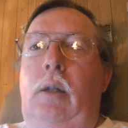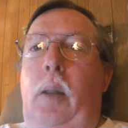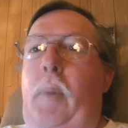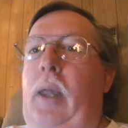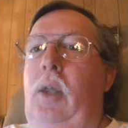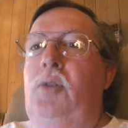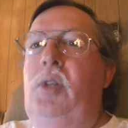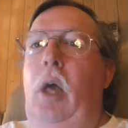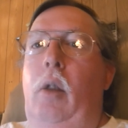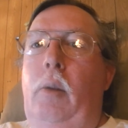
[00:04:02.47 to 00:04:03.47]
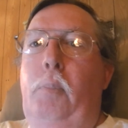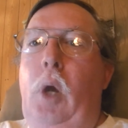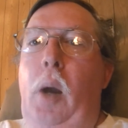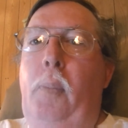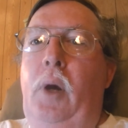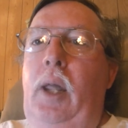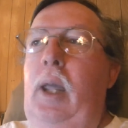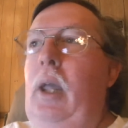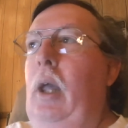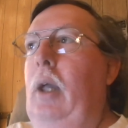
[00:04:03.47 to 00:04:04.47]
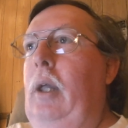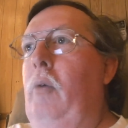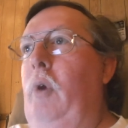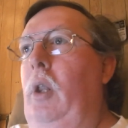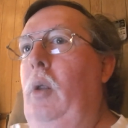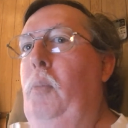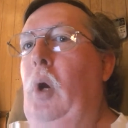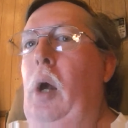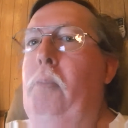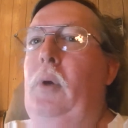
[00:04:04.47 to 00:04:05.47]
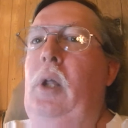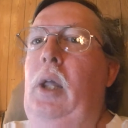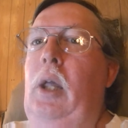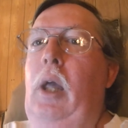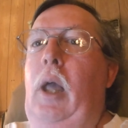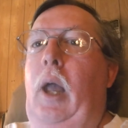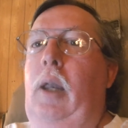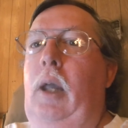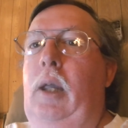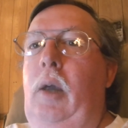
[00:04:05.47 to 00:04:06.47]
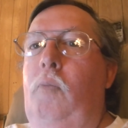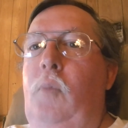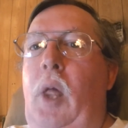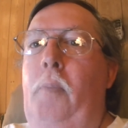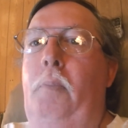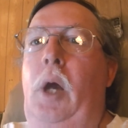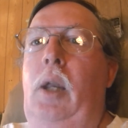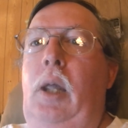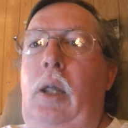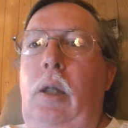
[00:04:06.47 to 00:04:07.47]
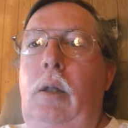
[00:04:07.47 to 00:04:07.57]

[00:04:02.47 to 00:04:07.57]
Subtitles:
They make you sell the property, get rid of the property, and then give them that money.